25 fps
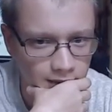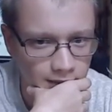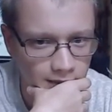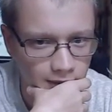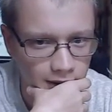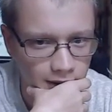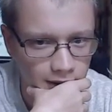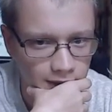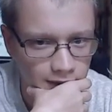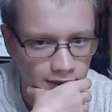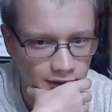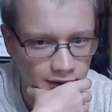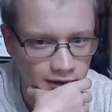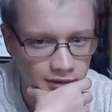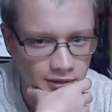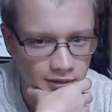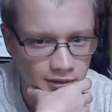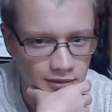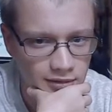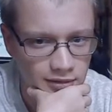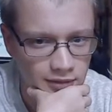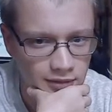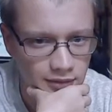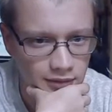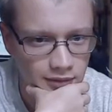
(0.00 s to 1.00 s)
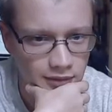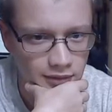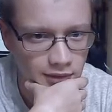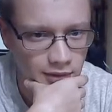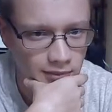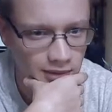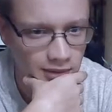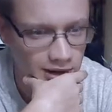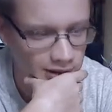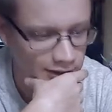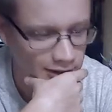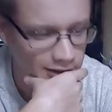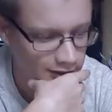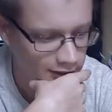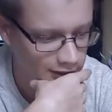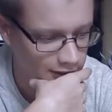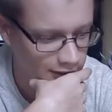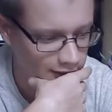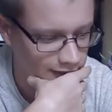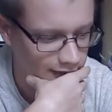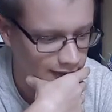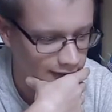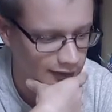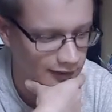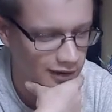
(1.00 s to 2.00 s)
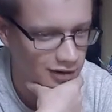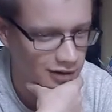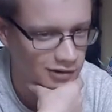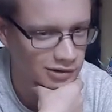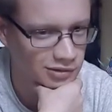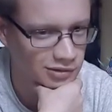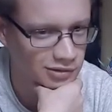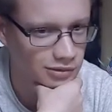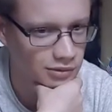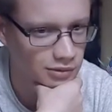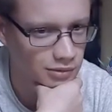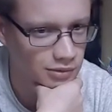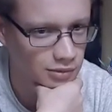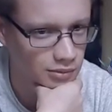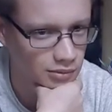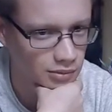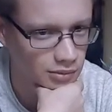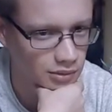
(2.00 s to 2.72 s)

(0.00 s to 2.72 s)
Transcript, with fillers: My father is the grill master of our household.